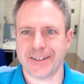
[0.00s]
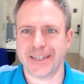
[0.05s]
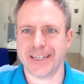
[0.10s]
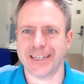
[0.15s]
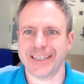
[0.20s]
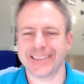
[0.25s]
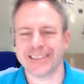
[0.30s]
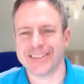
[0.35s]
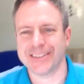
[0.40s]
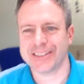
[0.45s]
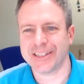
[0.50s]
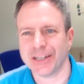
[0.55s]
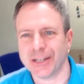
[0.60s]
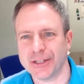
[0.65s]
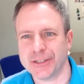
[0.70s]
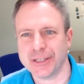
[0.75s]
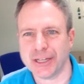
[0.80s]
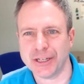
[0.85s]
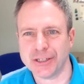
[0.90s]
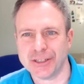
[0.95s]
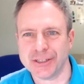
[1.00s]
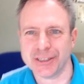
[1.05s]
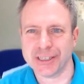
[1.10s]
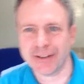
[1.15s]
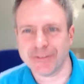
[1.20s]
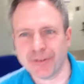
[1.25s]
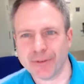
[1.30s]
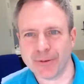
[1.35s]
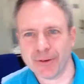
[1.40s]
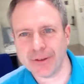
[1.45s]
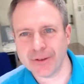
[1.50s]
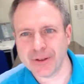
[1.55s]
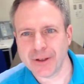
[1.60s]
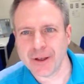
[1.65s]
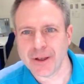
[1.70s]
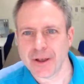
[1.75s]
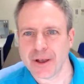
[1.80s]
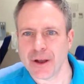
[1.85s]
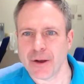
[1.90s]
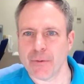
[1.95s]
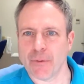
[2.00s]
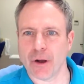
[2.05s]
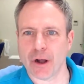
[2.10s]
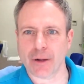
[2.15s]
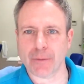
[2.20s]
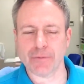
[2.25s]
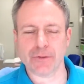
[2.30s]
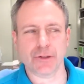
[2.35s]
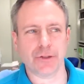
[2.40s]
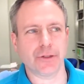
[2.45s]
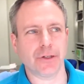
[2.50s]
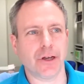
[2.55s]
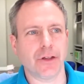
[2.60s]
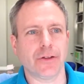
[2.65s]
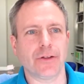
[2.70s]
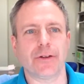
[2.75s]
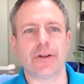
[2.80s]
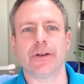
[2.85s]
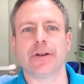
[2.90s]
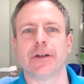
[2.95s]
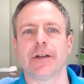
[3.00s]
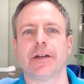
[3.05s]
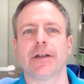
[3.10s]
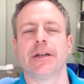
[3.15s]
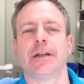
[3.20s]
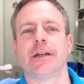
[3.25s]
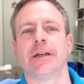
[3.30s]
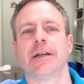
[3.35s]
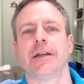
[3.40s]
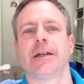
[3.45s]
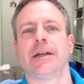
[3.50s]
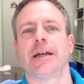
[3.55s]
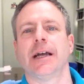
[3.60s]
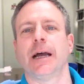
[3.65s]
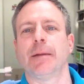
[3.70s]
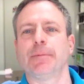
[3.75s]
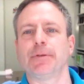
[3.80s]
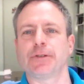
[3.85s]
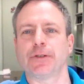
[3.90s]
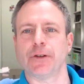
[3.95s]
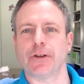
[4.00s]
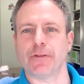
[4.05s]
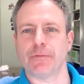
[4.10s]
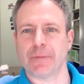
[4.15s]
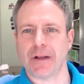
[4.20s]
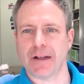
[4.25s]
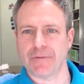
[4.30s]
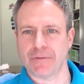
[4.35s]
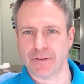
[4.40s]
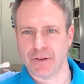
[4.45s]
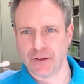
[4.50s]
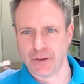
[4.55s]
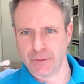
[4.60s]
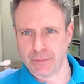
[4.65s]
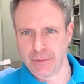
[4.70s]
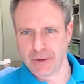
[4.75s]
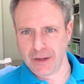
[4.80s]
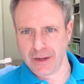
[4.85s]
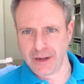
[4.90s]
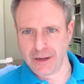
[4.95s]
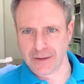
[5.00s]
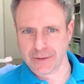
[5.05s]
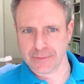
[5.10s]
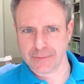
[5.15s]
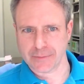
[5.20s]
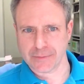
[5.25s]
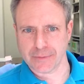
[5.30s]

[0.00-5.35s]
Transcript: Greetings and salutations, everyone. Welcome to another episode of my video blog.